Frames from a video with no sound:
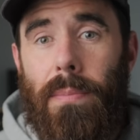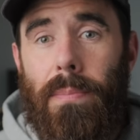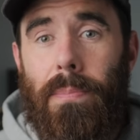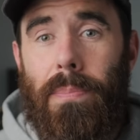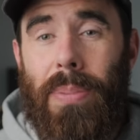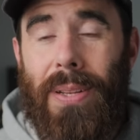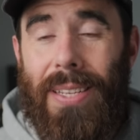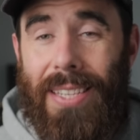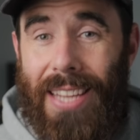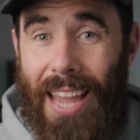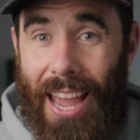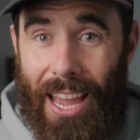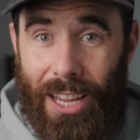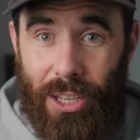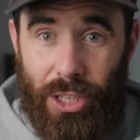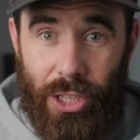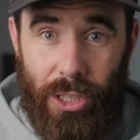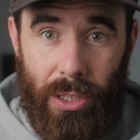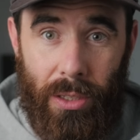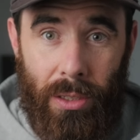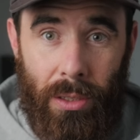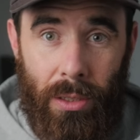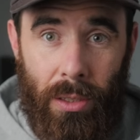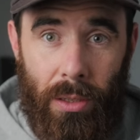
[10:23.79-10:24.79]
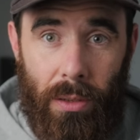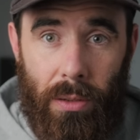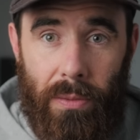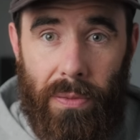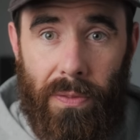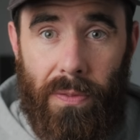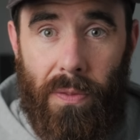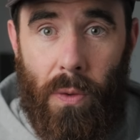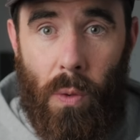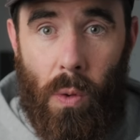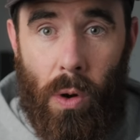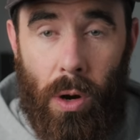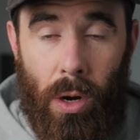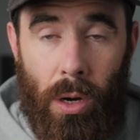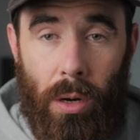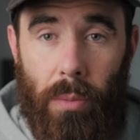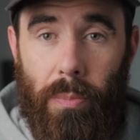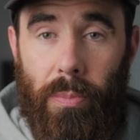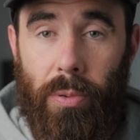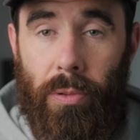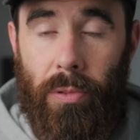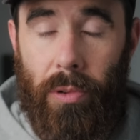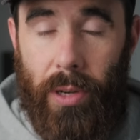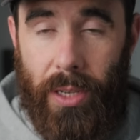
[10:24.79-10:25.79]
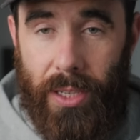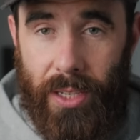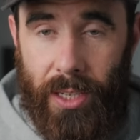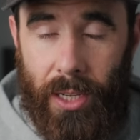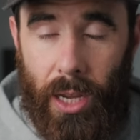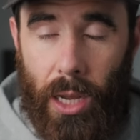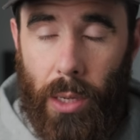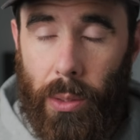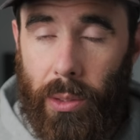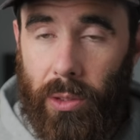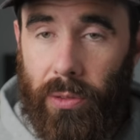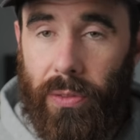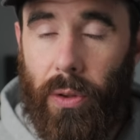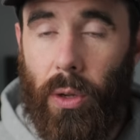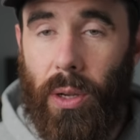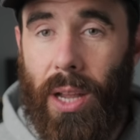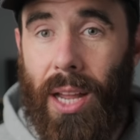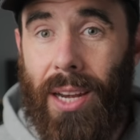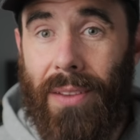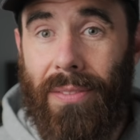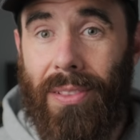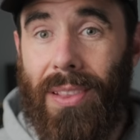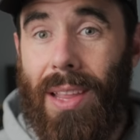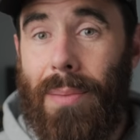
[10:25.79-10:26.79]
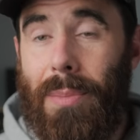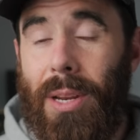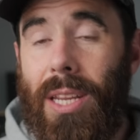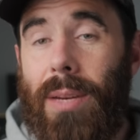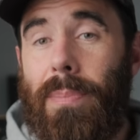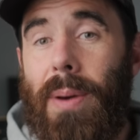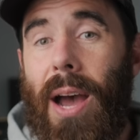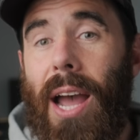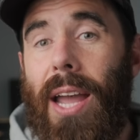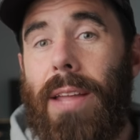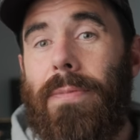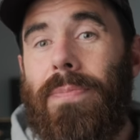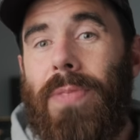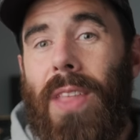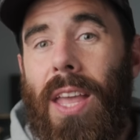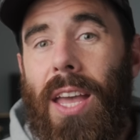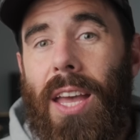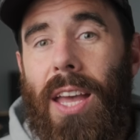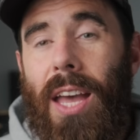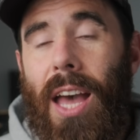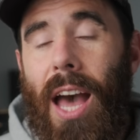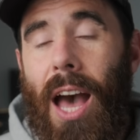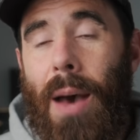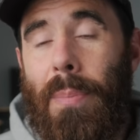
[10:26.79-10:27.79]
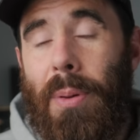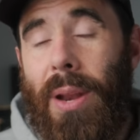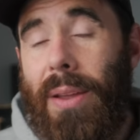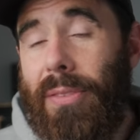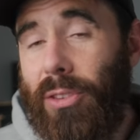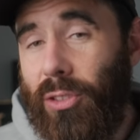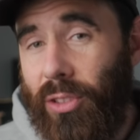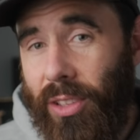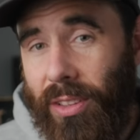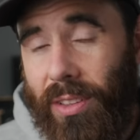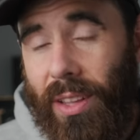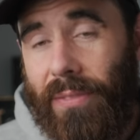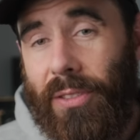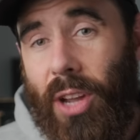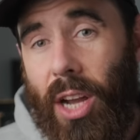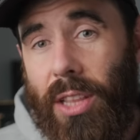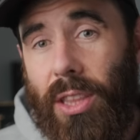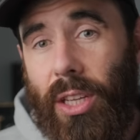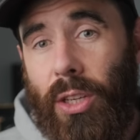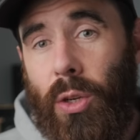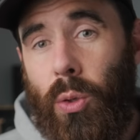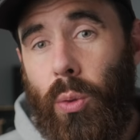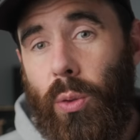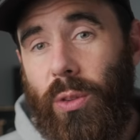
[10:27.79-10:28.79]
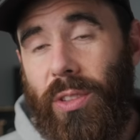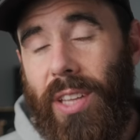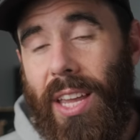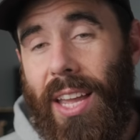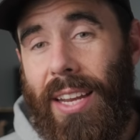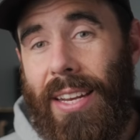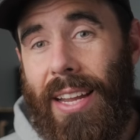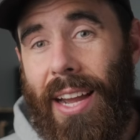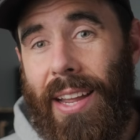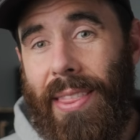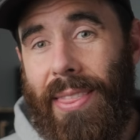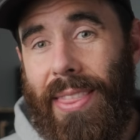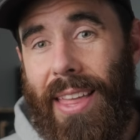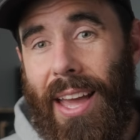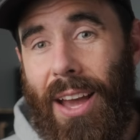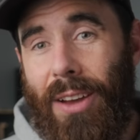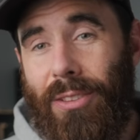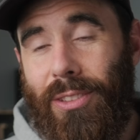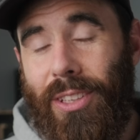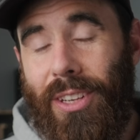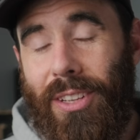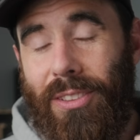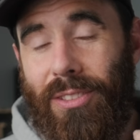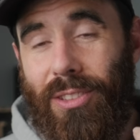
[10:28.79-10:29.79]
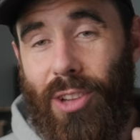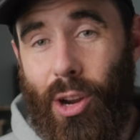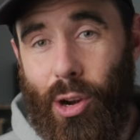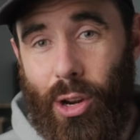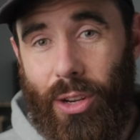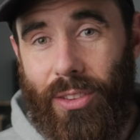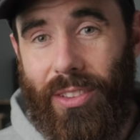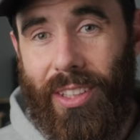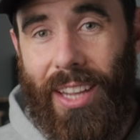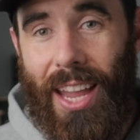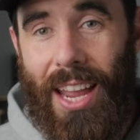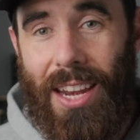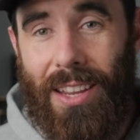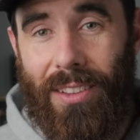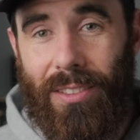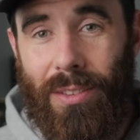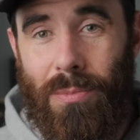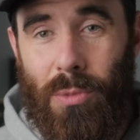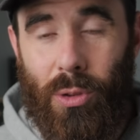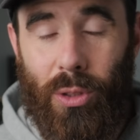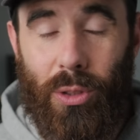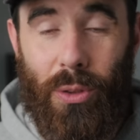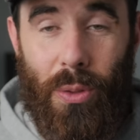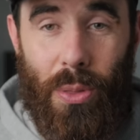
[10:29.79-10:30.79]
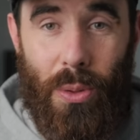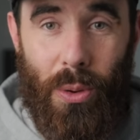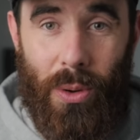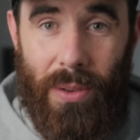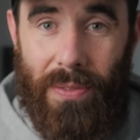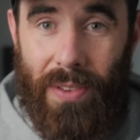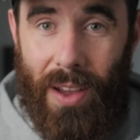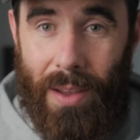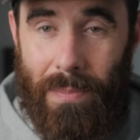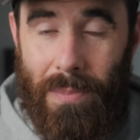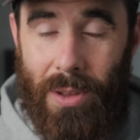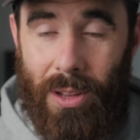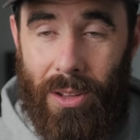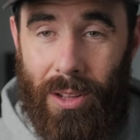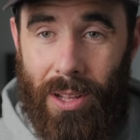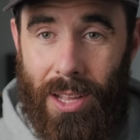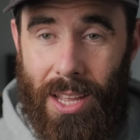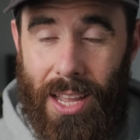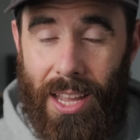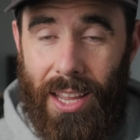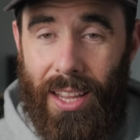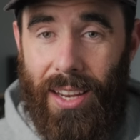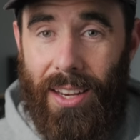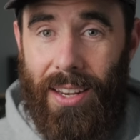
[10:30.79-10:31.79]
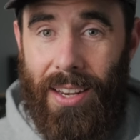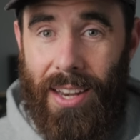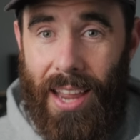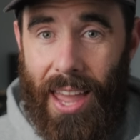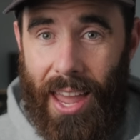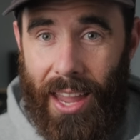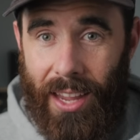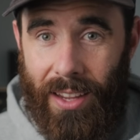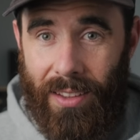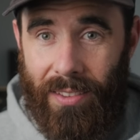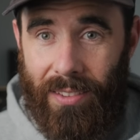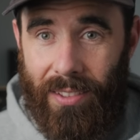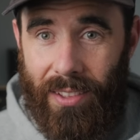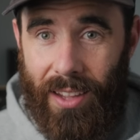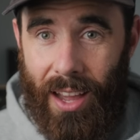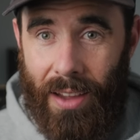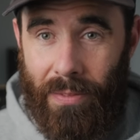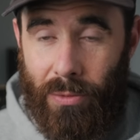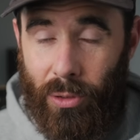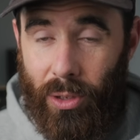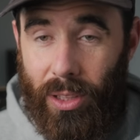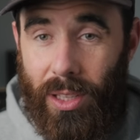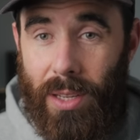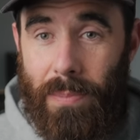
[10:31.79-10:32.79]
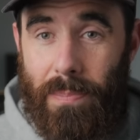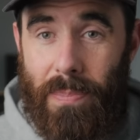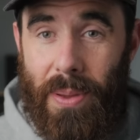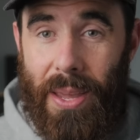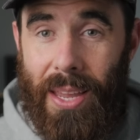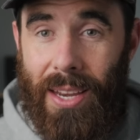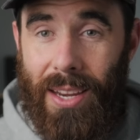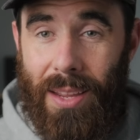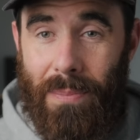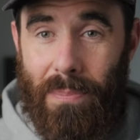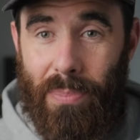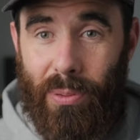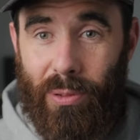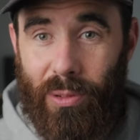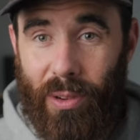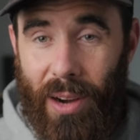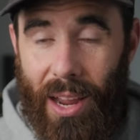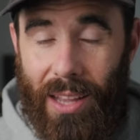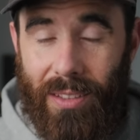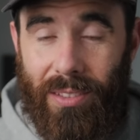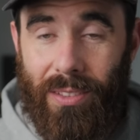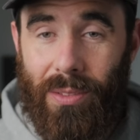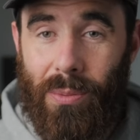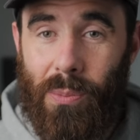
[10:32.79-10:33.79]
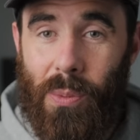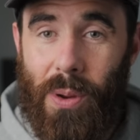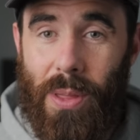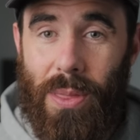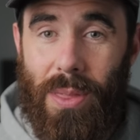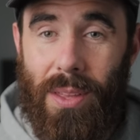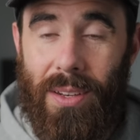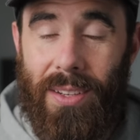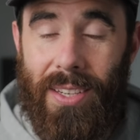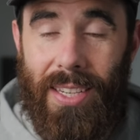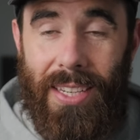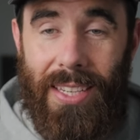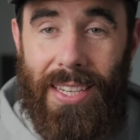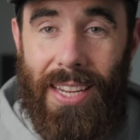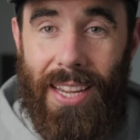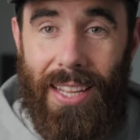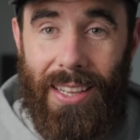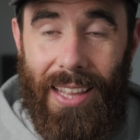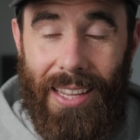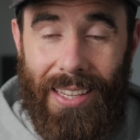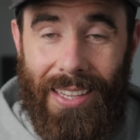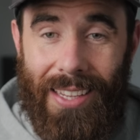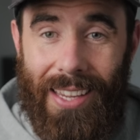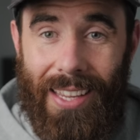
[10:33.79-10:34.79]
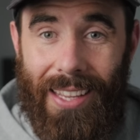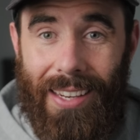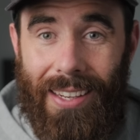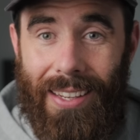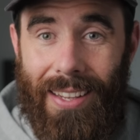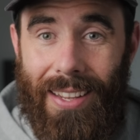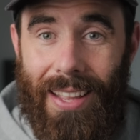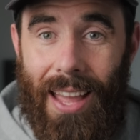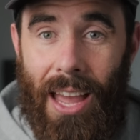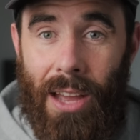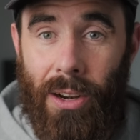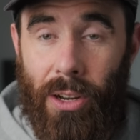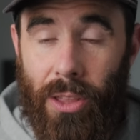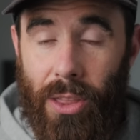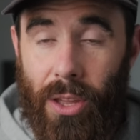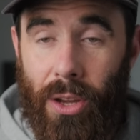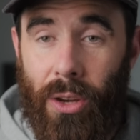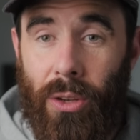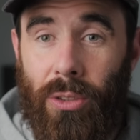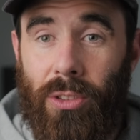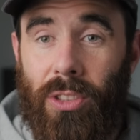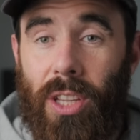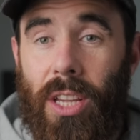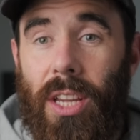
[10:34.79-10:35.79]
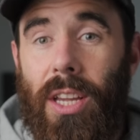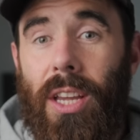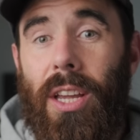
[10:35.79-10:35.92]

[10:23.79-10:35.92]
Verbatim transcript: potential for printing. I always felt kind of limited by it. But ever since I've got the CoolScan 9000 and started scanning some older 35mm negs, I've really been impressed with the detail I can get out of those.